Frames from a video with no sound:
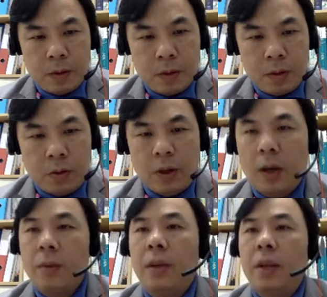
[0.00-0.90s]
Oh yeah,
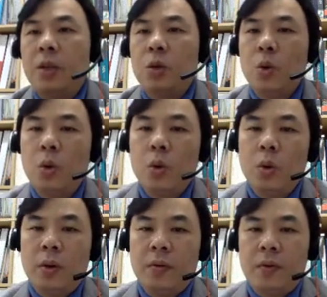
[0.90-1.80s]
there is no
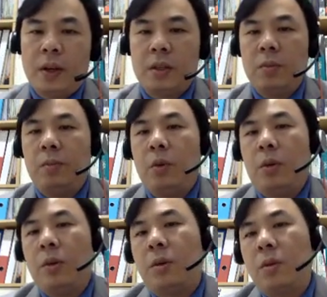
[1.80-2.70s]
inflection
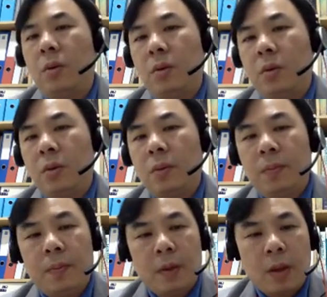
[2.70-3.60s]
points also.
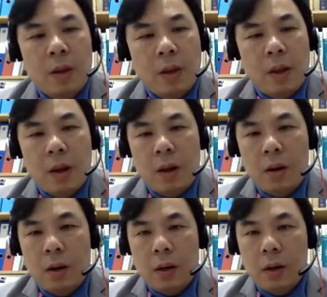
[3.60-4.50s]
All
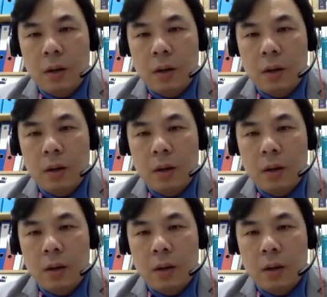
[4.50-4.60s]
right.